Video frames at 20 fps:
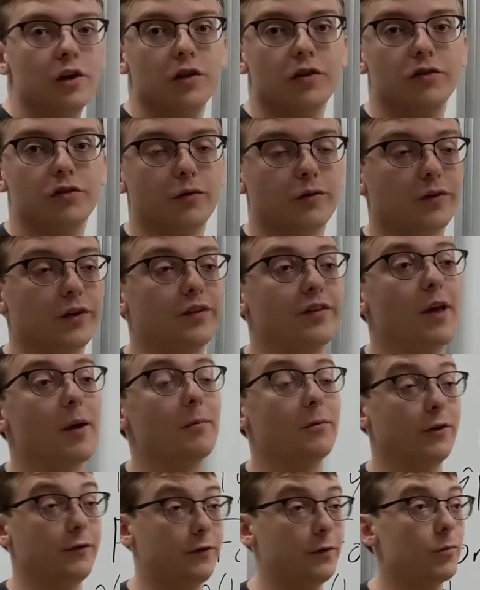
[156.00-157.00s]
So for
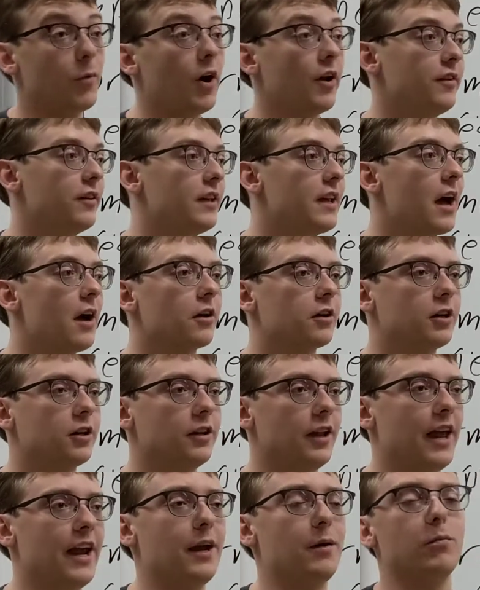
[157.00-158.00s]
example, if you wanted to
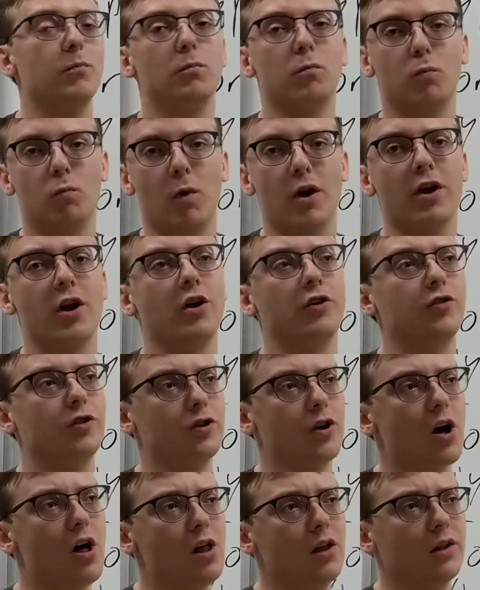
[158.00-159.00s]
calculate
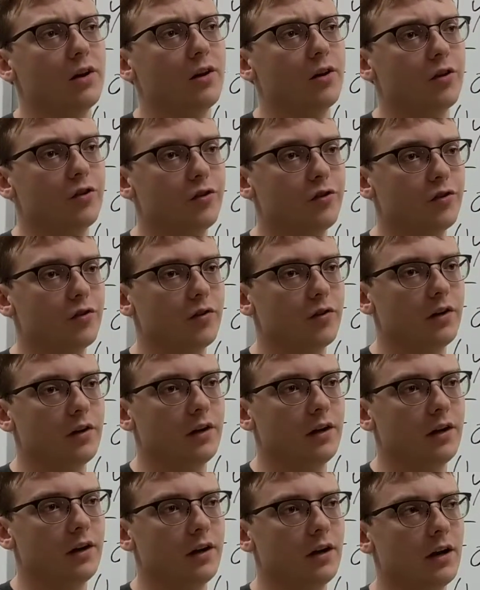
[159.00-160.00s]
$100
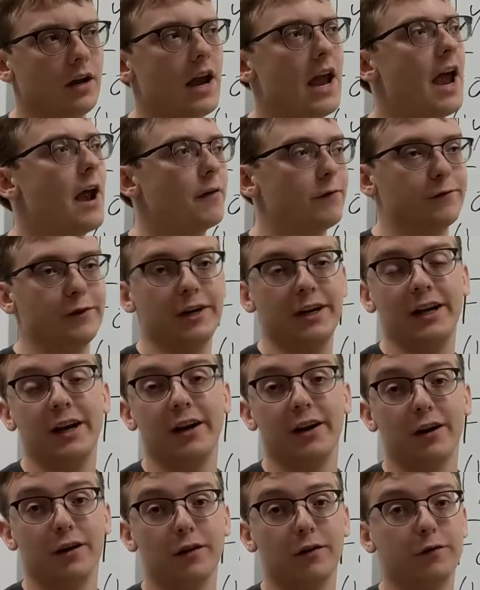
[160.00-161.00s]
every
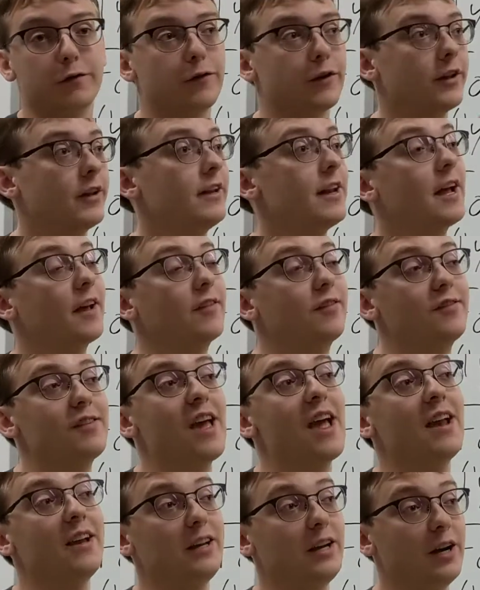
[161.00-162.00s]
year for the next
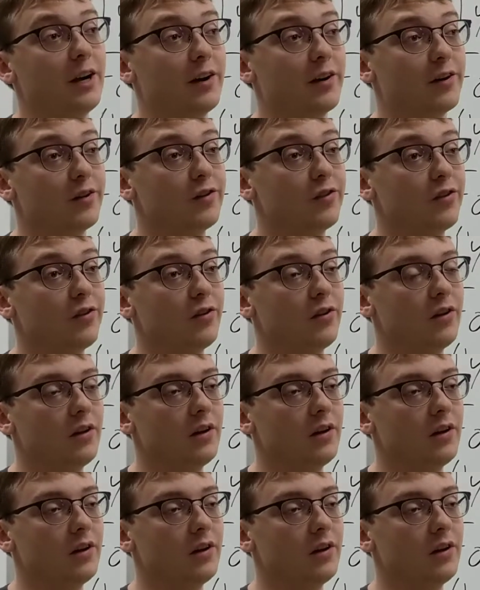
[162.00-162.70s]
10 years